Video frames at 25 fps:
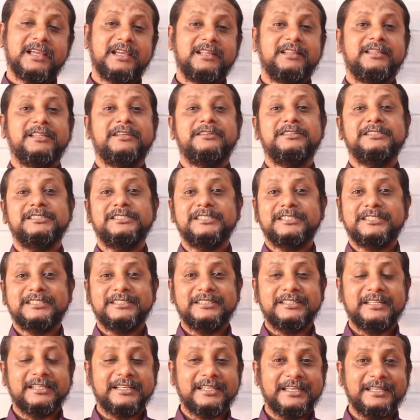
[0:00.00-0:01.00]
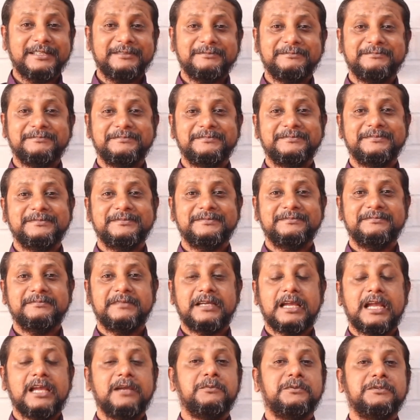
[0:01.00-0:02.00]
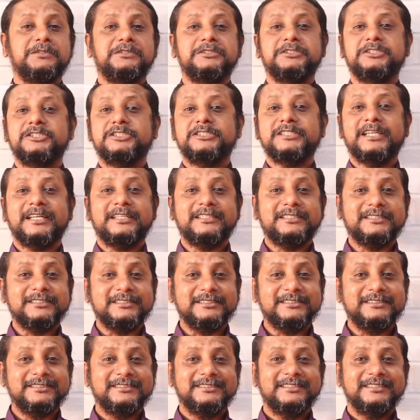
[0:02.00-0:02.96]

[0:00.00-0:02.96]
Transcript: And they rejected again. I was shattered.